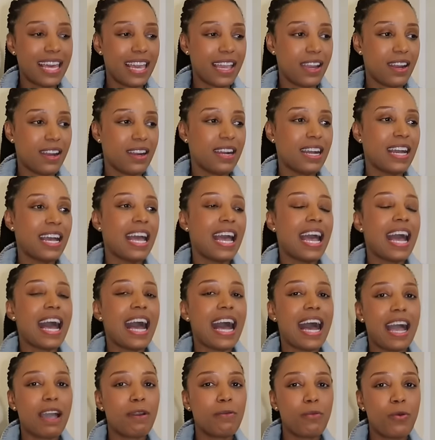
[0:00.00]
there,
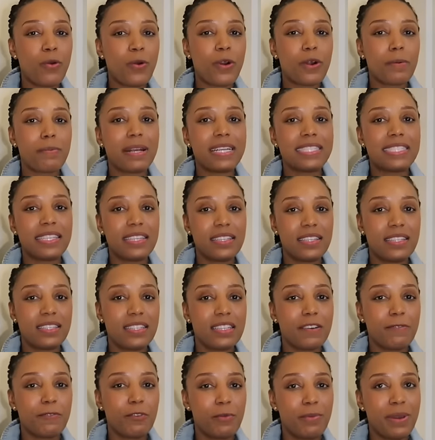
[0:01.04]
I wore my
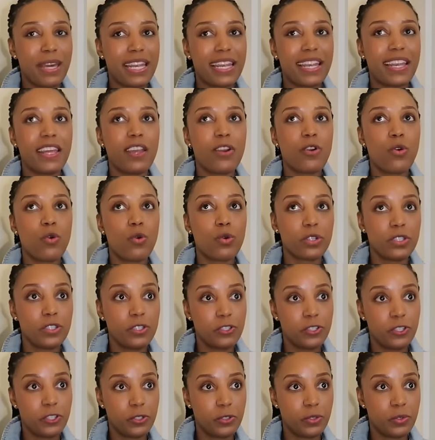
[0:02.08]
Citizen of Humanity
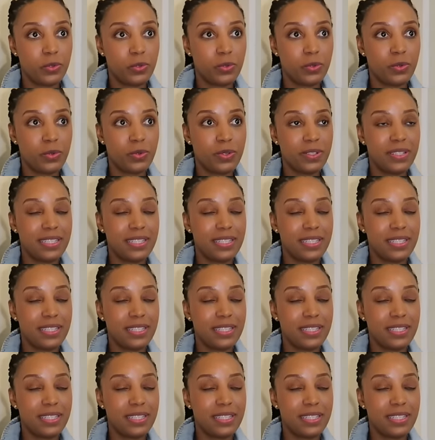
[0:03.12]
horseshoe